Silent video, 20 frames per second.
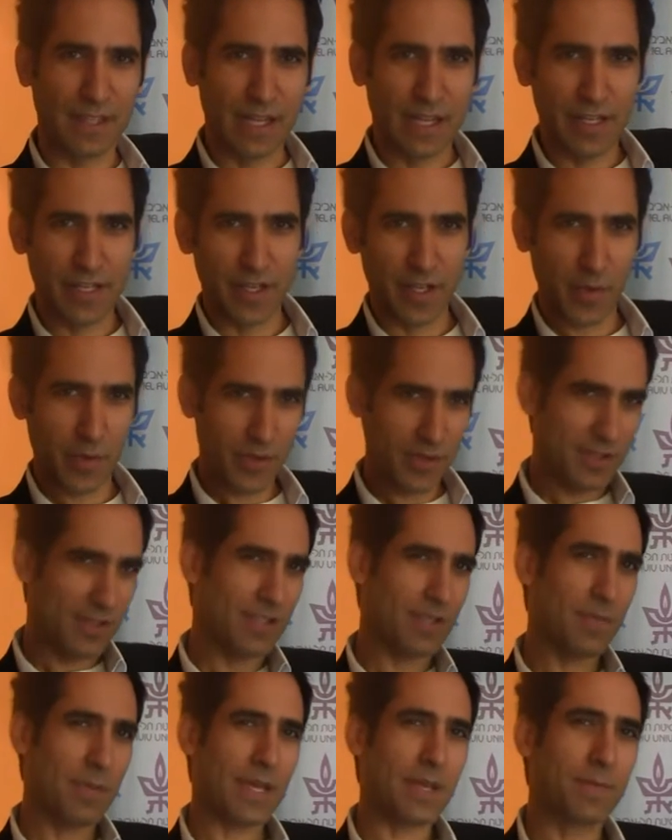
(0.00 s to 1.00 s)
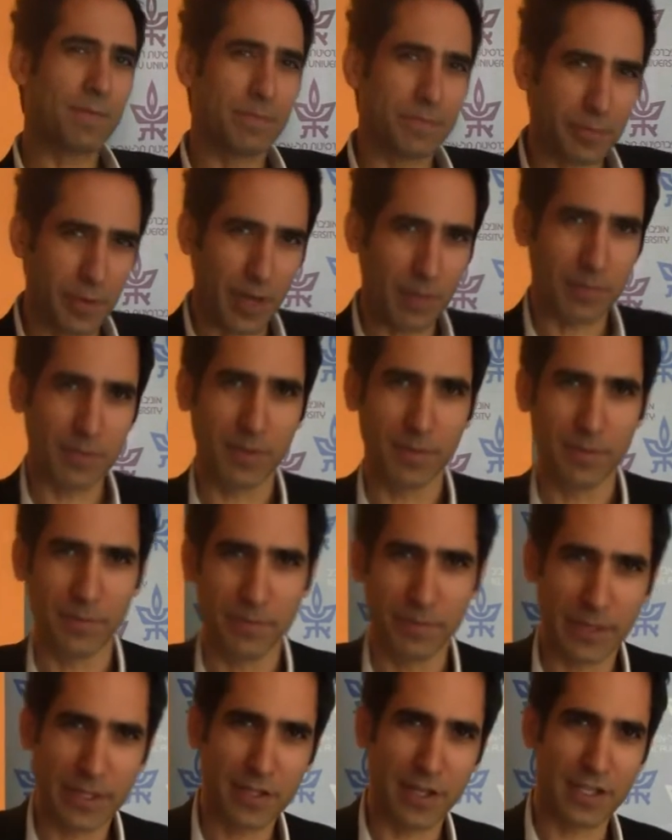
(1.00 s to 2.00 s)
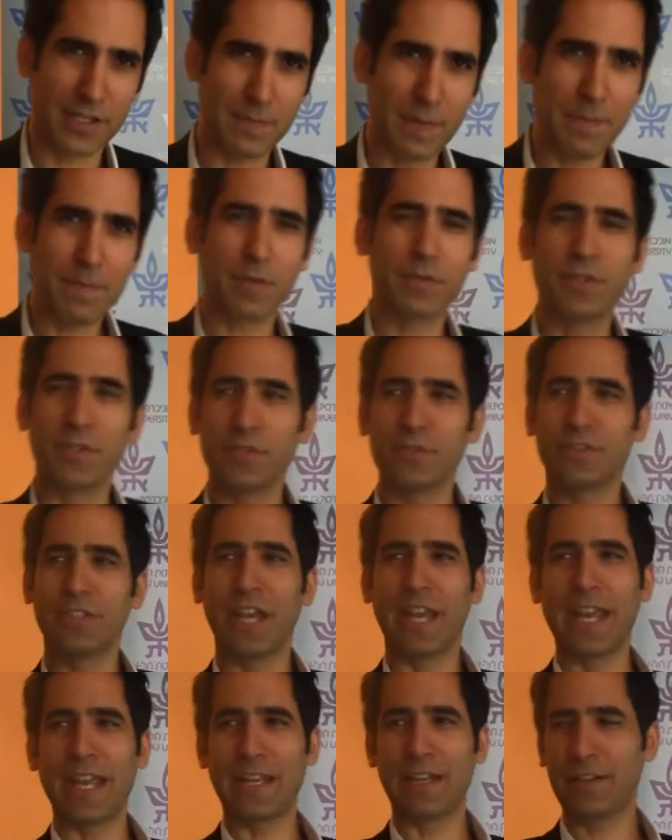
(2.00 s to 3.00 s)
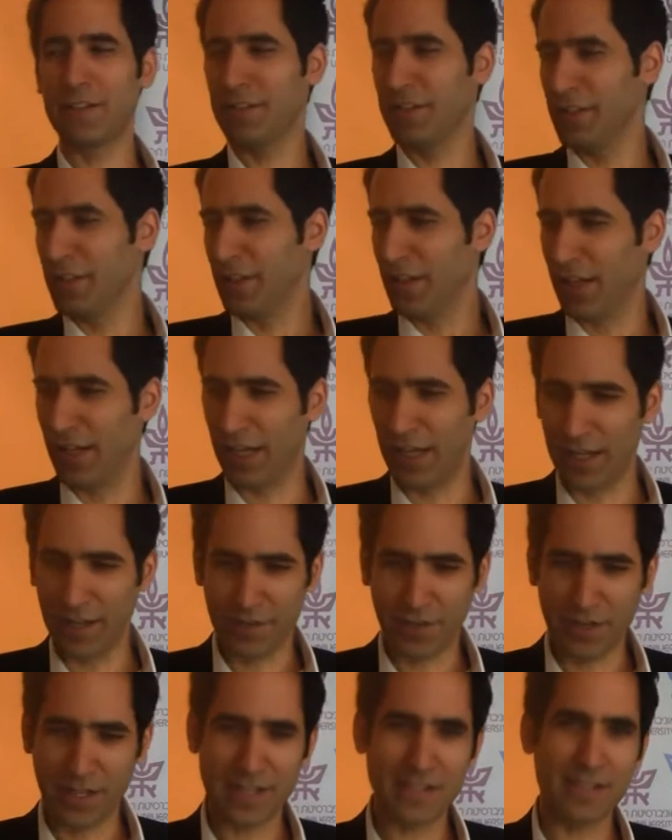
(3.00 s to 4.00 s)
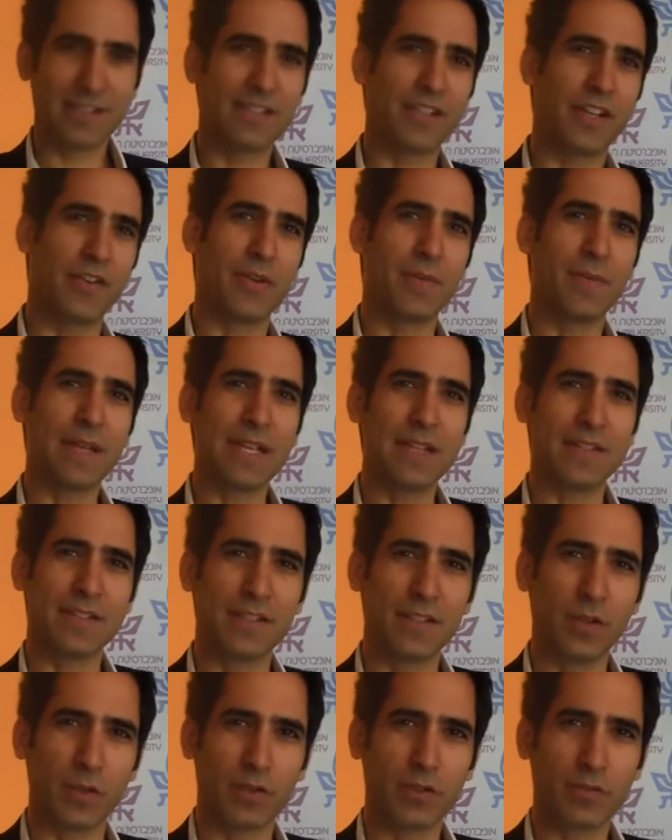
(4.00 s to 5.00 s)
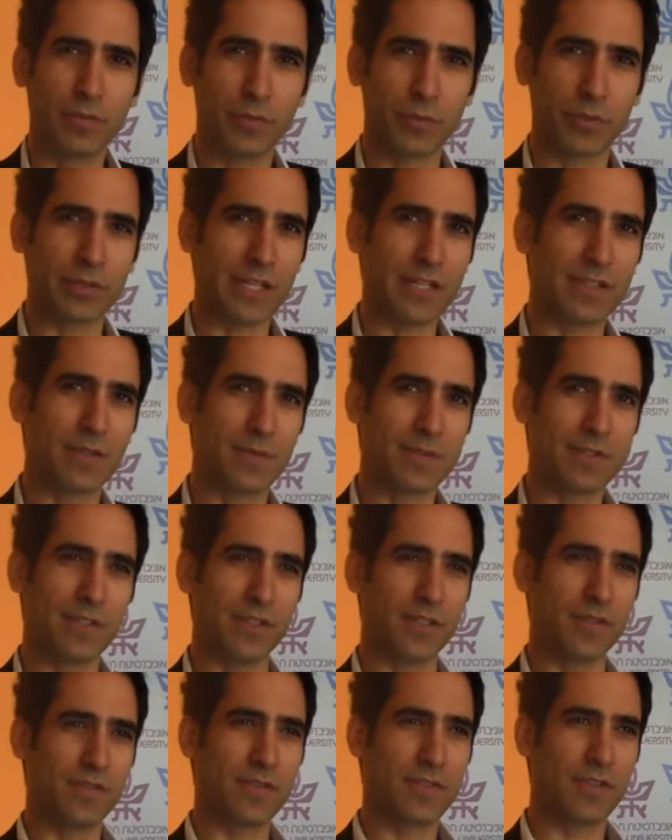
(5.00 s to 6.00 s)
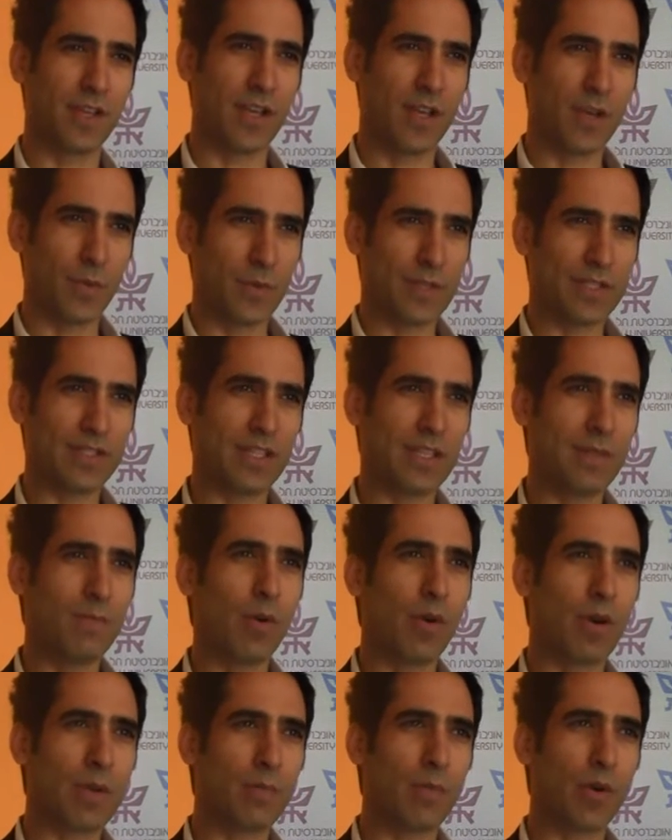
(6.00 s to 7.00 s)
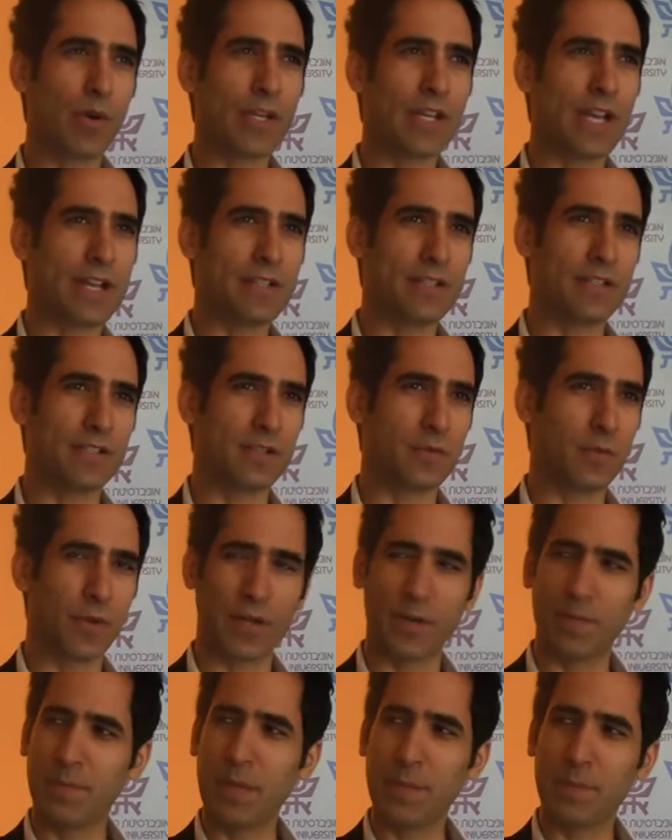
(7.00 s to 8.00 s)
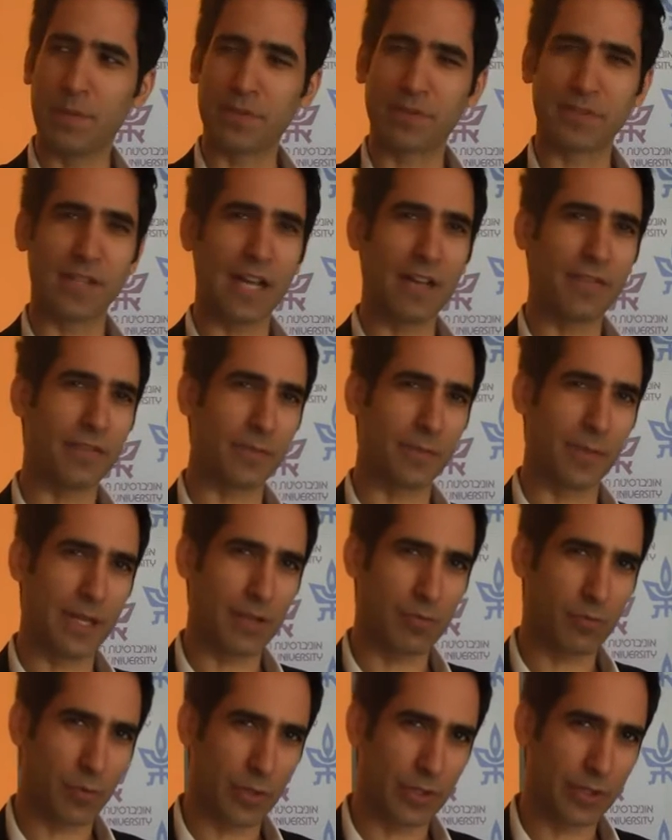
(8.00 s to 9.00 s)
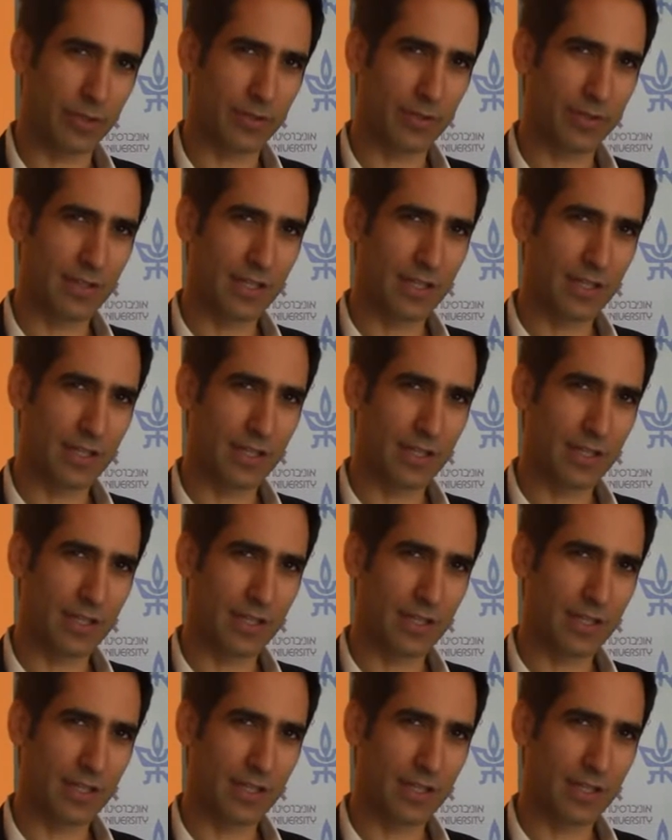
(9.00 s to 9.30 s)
You know, this is a big problem because people don't take the necessary means in order to protect themselves. We see more and more cases where people's lives are being ruined.